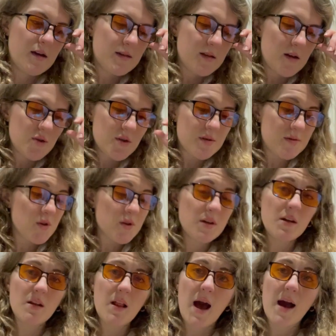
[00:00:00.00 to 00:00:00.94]
So just
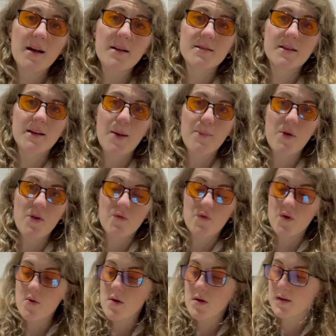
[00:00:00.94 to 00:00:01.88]
little hacks to get me
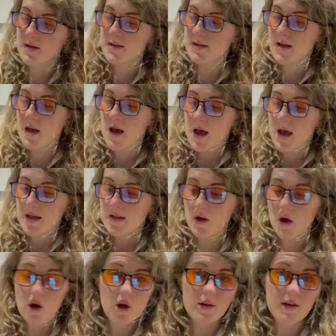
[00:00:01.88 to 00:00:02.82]
through, because it's
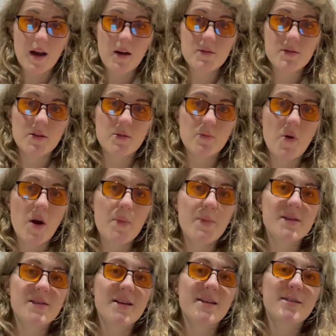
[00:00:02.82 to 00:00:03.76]
not long now till prep,
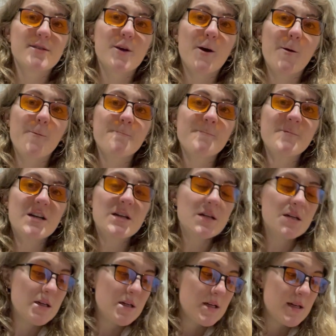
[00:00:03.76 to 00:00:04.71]
is it? So
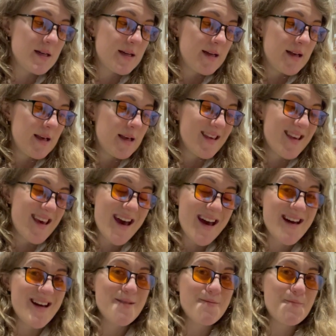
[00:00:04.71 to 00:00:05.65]

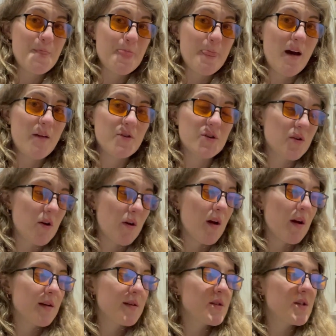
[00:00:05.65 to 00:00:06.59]
yeah, I've just got
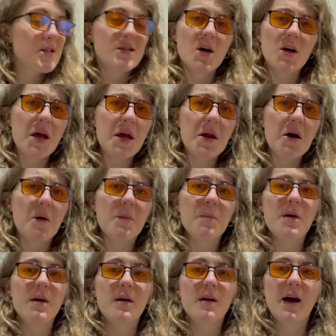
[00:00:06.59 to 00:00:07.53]
to suck it up.
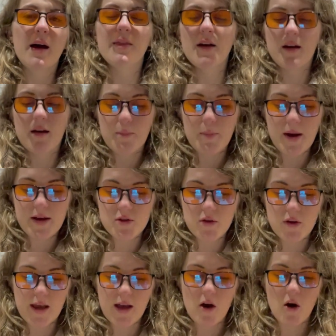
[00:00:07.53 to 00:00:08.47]
And that, by
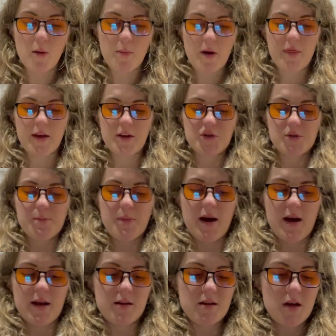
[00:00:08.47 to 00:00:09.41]
sucking it up, I think just
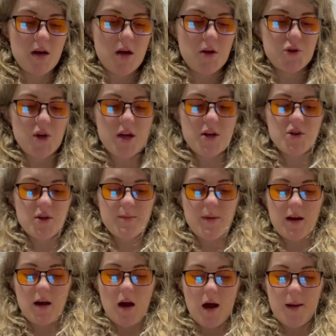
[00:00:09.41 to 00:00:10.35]
by changing my
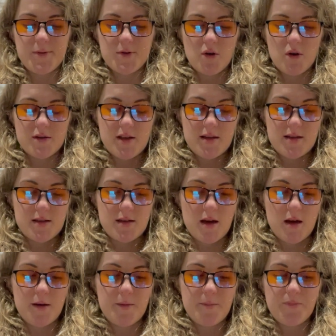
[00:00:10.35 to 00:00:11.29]
carb sources
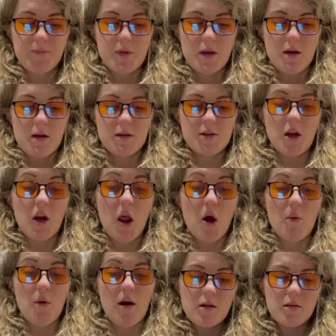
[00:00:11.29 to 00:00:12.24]
to
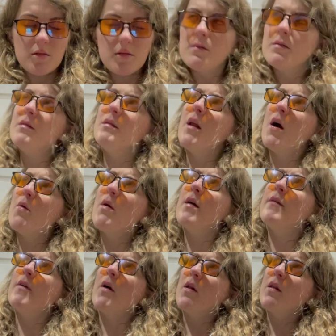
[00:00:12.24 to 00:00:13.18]
lower
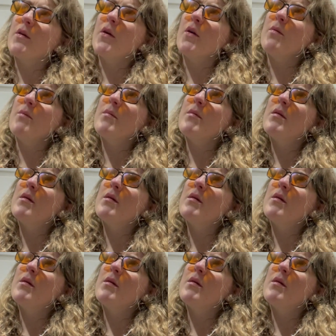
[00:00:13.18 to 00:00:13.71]
volume.